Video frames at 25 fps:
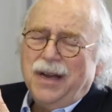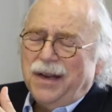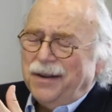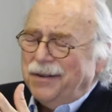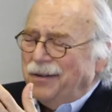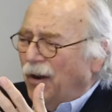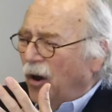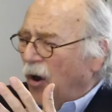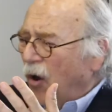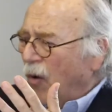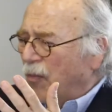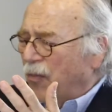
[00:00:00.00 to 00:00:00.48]

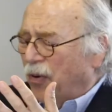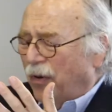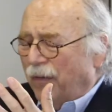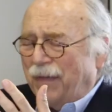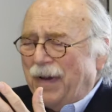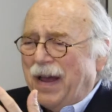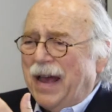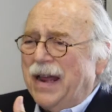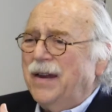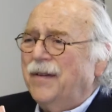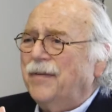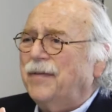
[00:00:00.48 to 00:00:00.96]
No
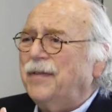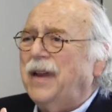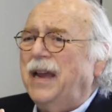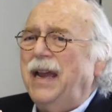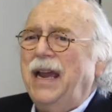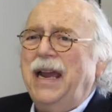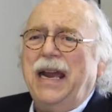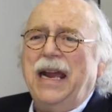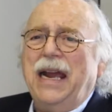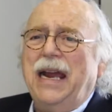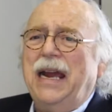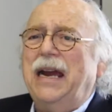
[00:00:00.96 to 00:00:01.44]
preventive
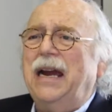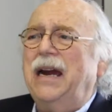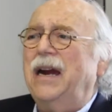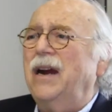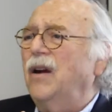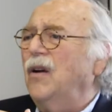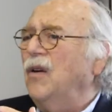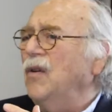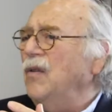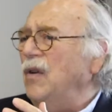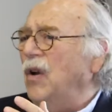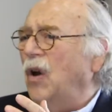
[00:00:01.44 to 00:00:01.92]

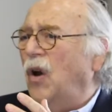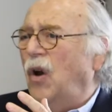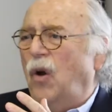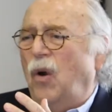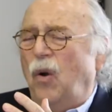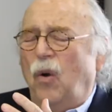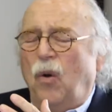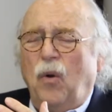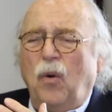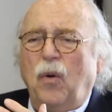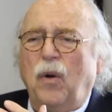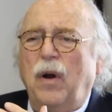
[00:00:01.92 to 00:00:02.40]
care,
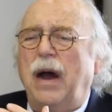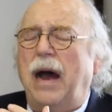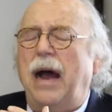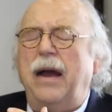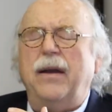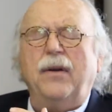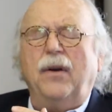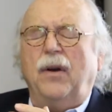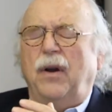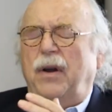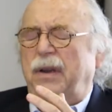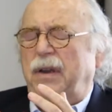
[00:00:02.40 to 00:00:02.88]
no
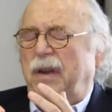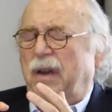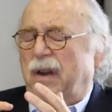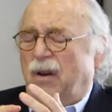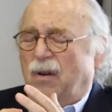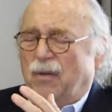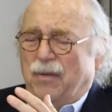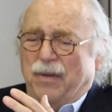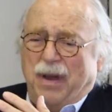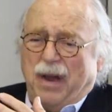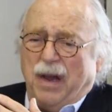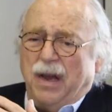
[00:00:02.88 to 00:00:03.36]

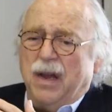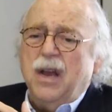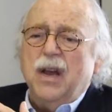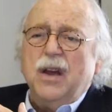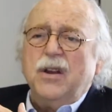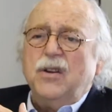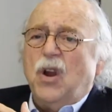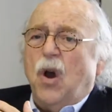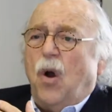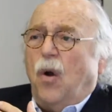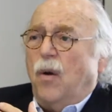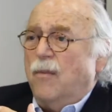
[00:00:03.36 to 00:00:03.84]

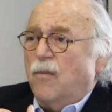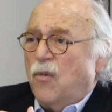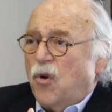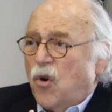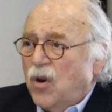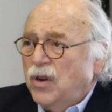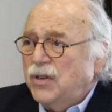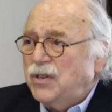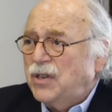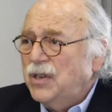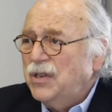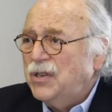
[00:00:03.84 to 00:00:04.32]

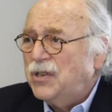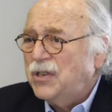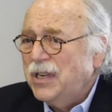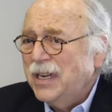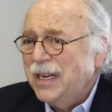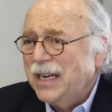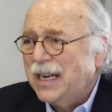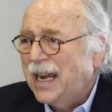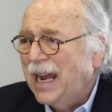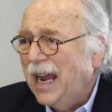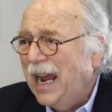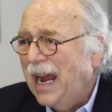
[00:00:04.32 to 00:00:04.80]

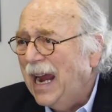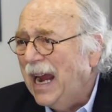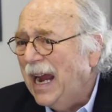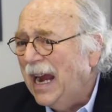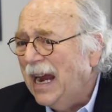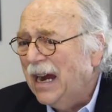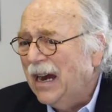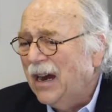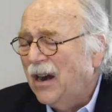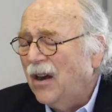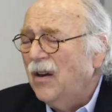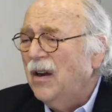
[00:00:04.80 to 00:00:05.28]
emergency
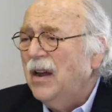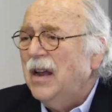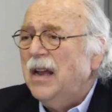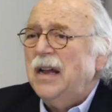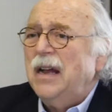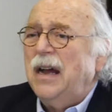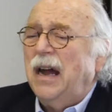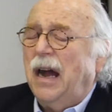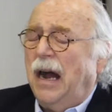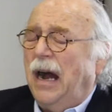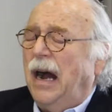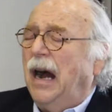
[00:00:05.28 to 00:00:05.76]
care,
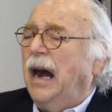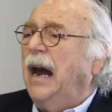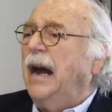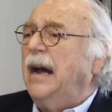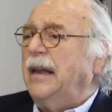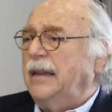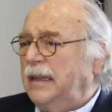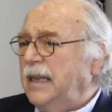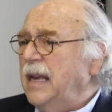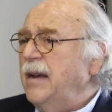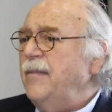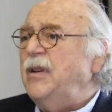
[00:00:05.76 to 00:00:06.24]

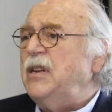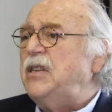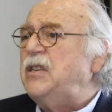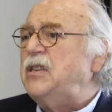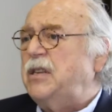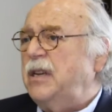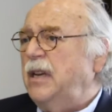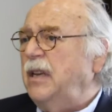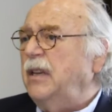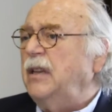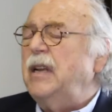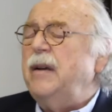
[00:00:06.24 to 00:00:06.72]

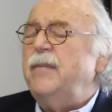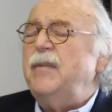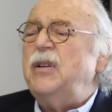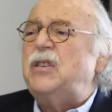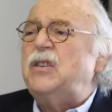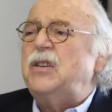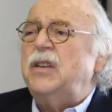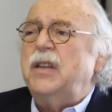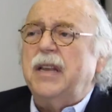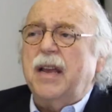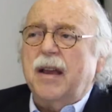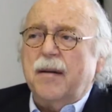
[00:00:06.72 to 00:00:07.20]
limits
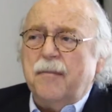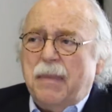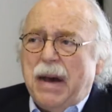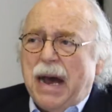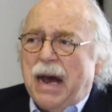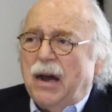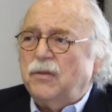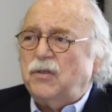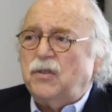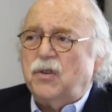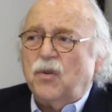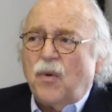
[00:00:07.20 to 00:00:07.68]
in the
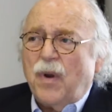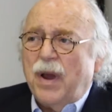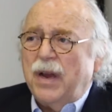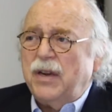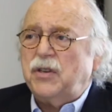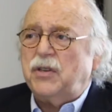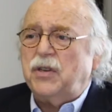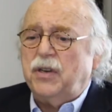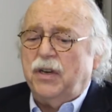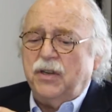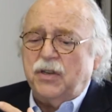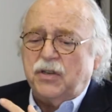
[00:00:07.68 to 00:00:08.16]
amount,
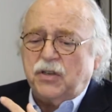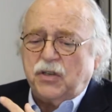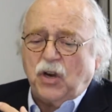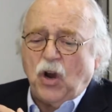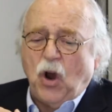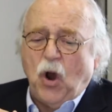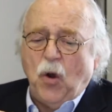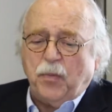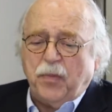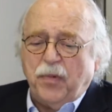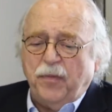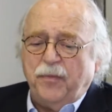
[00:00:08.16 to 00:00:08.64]
duration, and
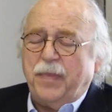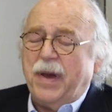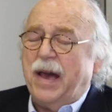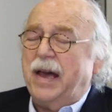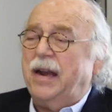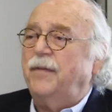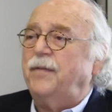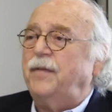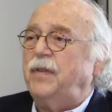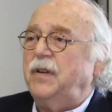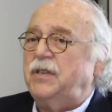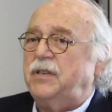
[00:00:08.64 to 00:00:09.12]
scope of
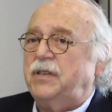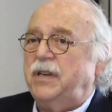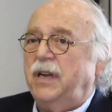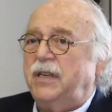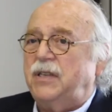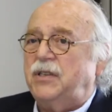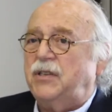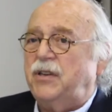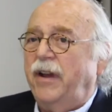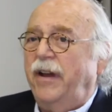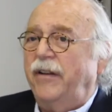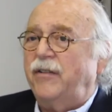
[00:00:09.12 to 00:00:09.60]
benefits,
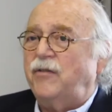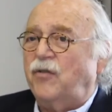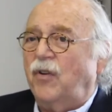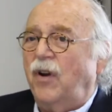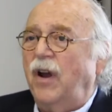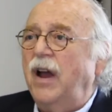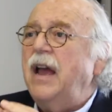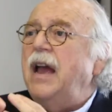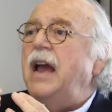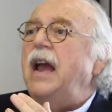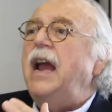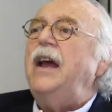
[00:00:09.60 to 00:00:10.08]
etc.
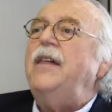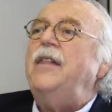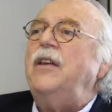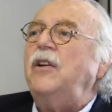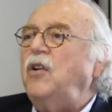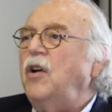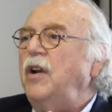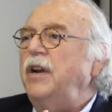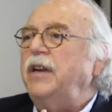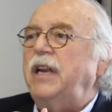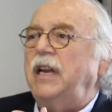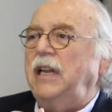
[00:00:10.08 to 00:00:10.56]
And they're
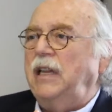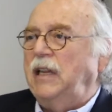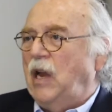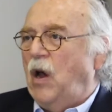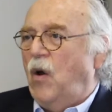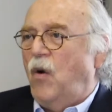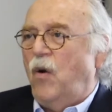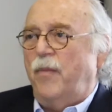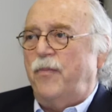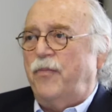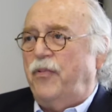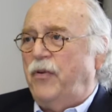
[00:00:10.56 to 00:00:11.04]
going to get a
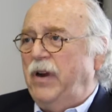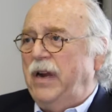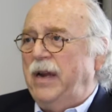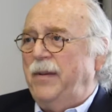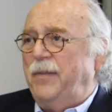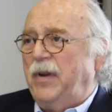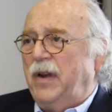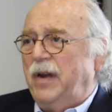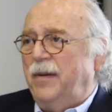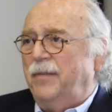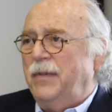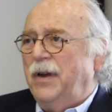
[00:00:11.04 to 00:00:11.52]
lower
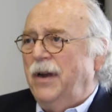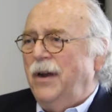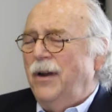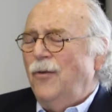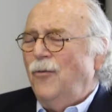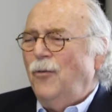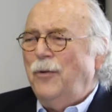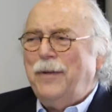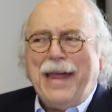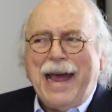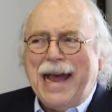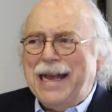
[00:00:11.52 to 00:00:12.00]
premium.
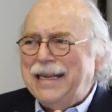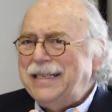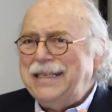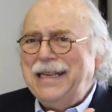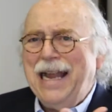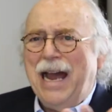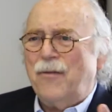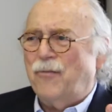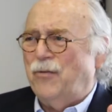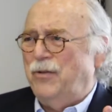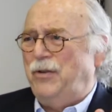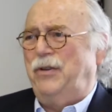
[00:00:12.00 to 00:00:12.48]
Well, that's
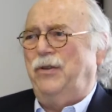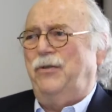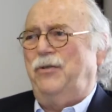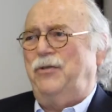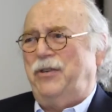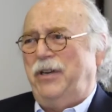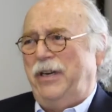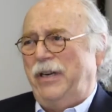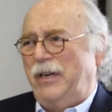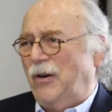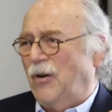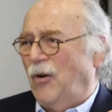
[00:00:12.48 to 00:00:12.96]
not
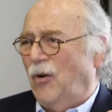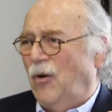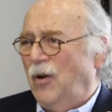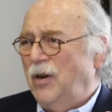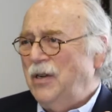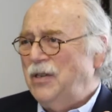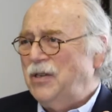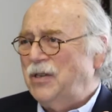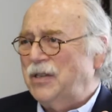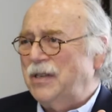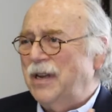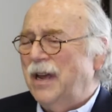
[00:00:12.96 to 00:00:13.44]
reducing
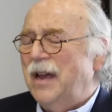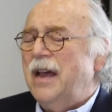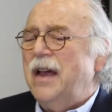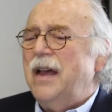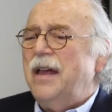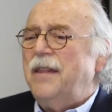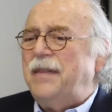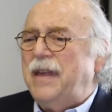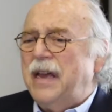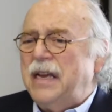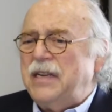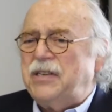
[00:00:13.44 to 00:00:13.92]
cost.
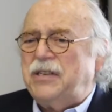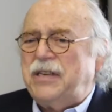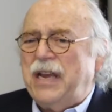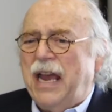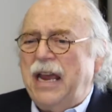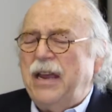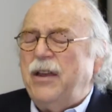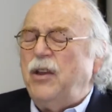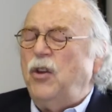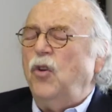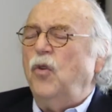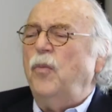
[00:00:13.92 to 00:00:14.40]
They
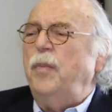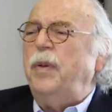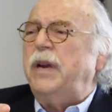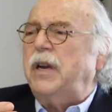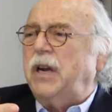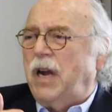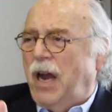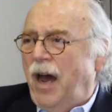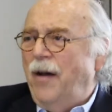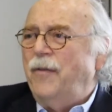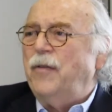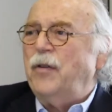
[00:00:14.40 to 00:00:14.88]
say you'll be
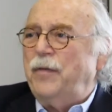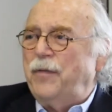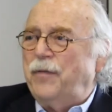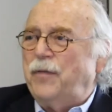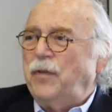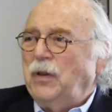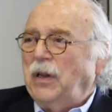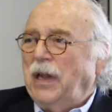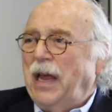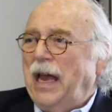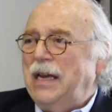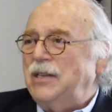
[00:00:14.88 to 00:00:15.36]
covered
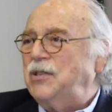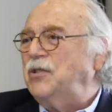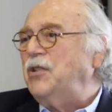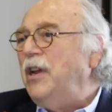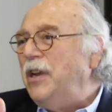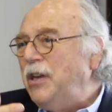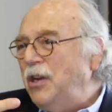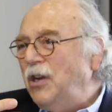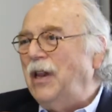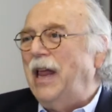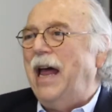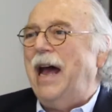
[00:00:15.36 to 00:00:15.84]
for less
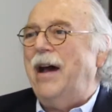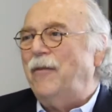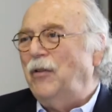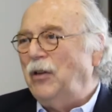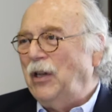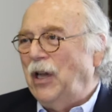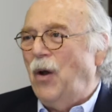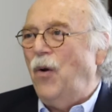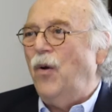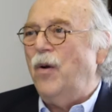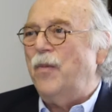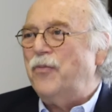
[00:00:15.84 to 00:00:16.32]
and you'll have a
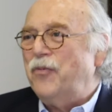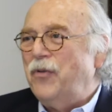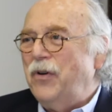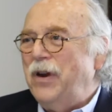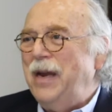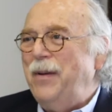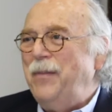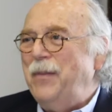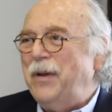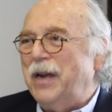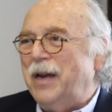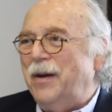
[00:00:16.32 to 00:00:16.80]
lower
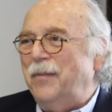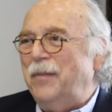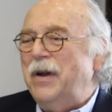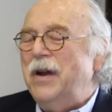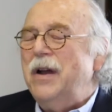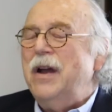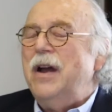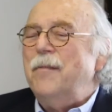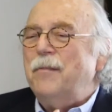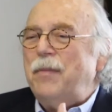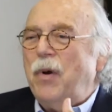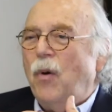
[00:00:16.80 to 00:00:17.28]
premium.
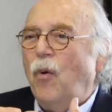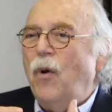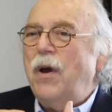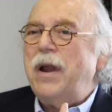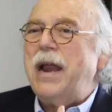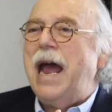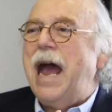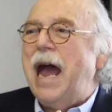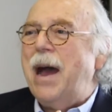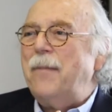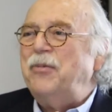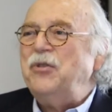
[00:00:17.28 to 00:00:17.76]
But what
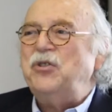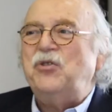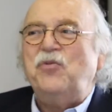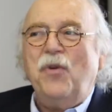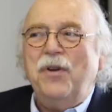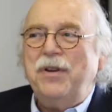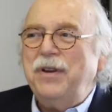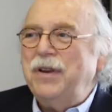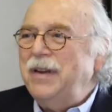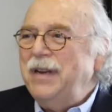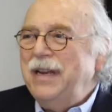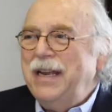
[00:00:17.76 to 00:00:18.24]
happens
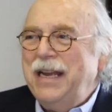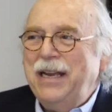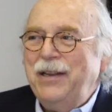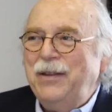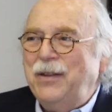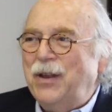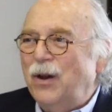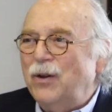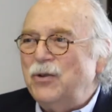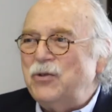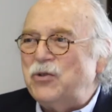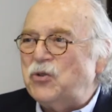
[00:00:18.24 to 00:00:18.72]
when you need
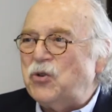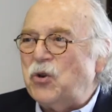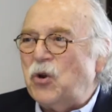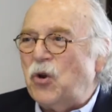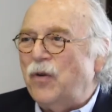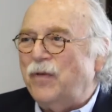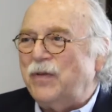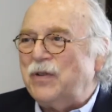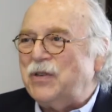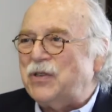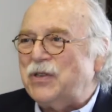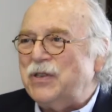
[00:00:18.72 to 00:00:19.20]
those
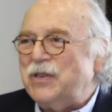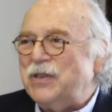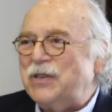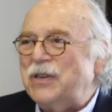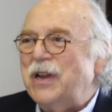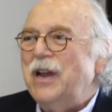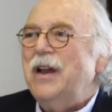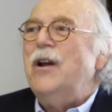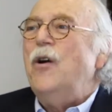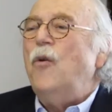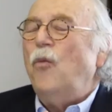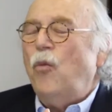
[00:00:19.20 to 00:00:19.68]
services?
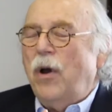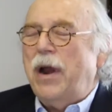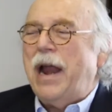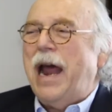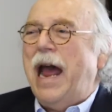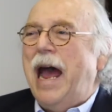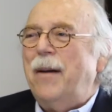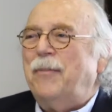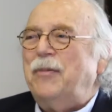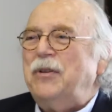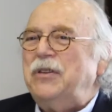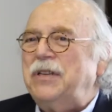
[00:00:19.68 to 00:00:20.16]
What
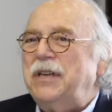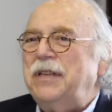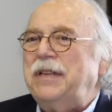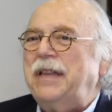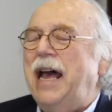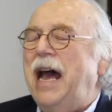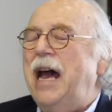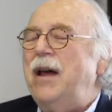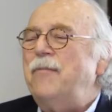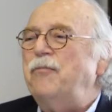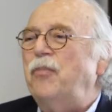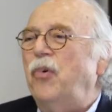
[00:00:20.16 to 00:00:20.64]
happens at
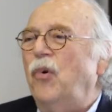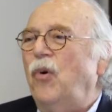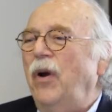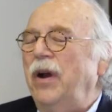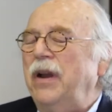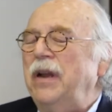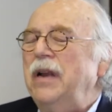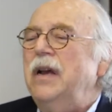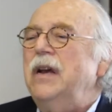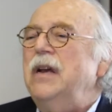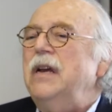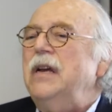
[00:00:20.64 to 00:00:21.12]
that
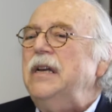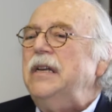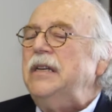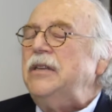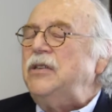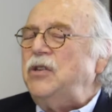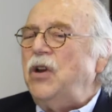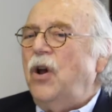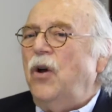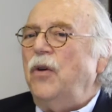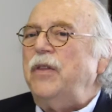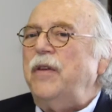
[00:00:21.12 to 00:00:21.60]
point?
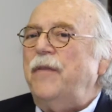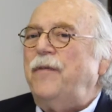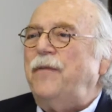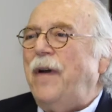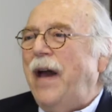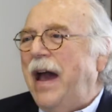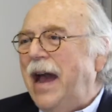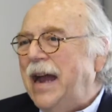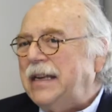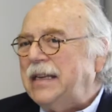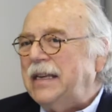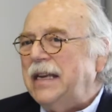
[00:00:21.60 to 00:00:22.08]
So the
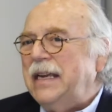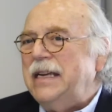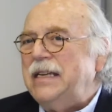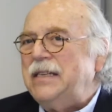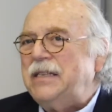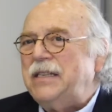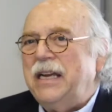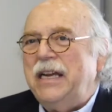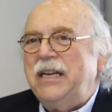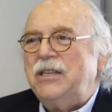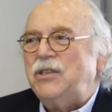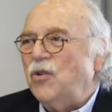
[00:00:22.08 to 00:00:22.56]
fact
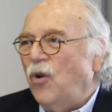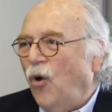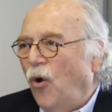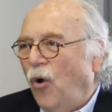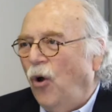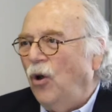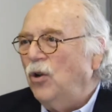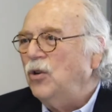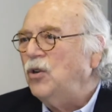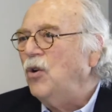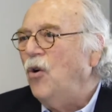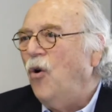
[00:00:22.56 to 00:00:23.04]
is, it's
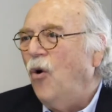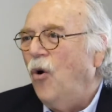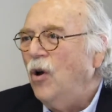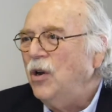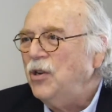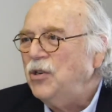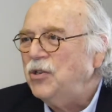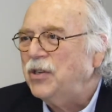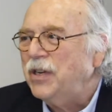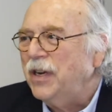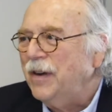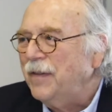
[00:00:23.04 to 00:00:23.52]
all
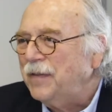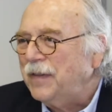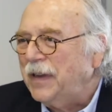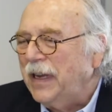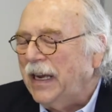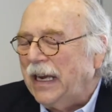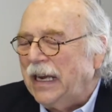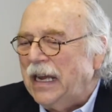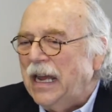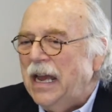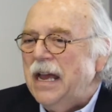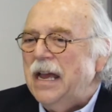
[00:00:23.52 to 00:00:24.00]
cost
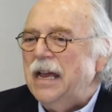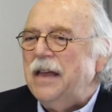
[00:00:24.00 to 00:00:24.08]
shifting.